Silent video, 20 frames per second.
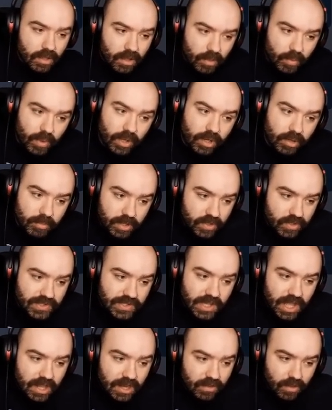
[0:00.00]
We're going to be
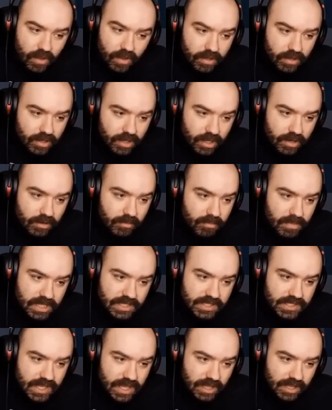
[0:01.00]
using that a lot. It
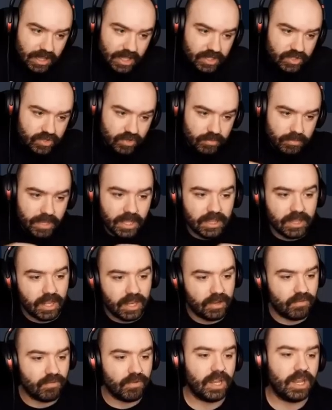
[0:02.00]
emits
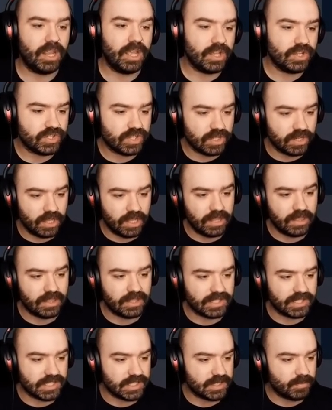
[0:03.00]
electromagnetic radiation in
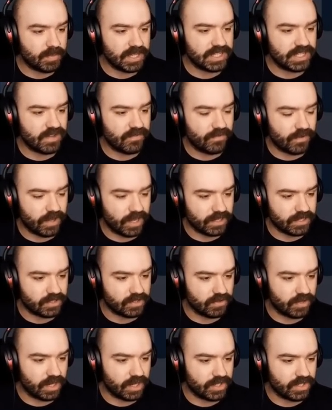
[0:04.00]
the specified
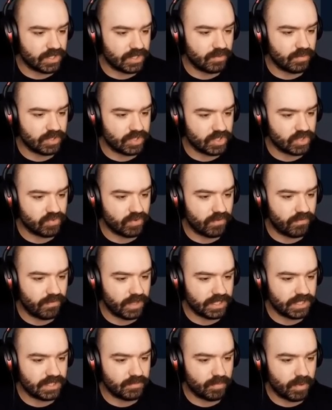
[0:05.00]
direction, which is
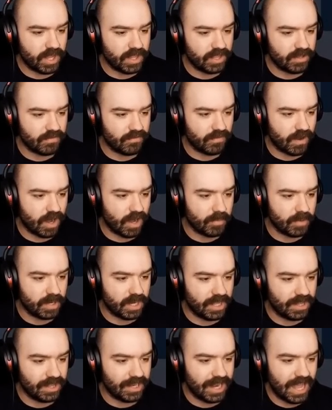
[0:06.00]
reflected by the
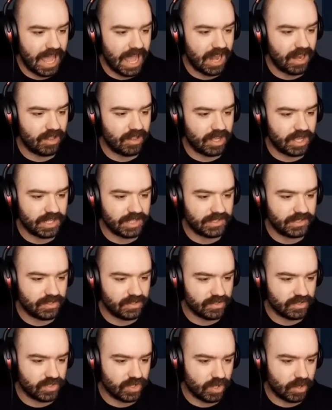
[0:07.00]
environment and then analyzed to
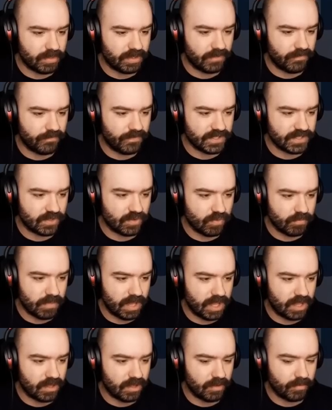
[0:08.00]
determine the physical
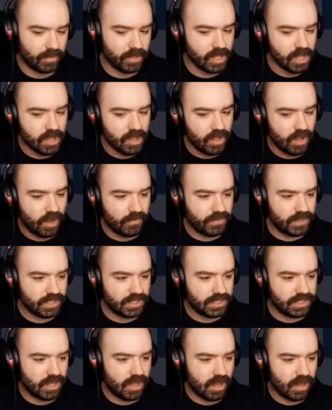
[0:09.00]
makeup of the
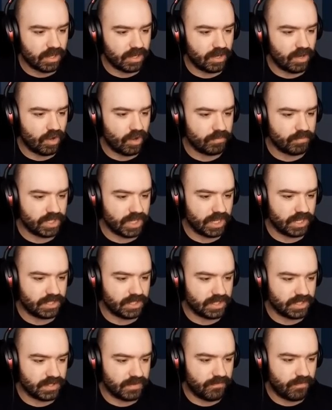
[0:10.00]
targeted
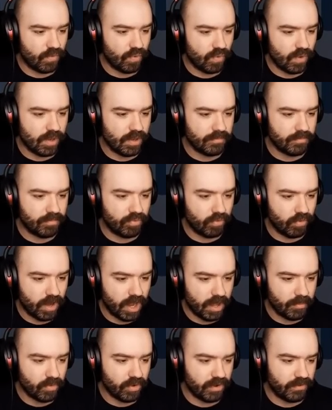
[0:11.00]
object. It has four
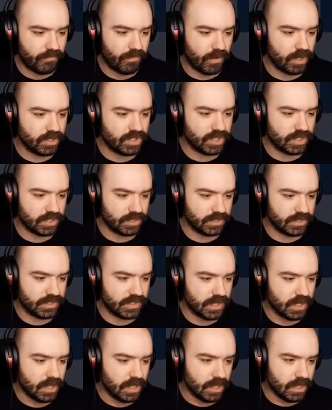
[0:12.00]
primary
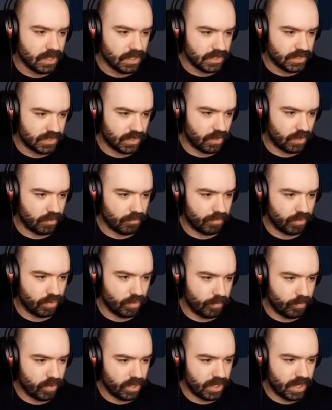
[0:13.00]
functions. So,
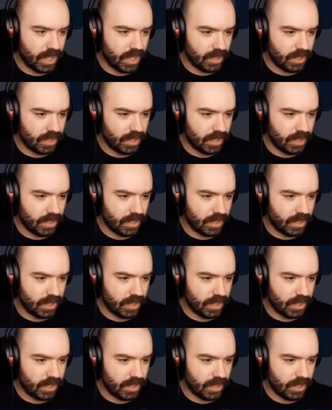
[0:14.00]
blueprint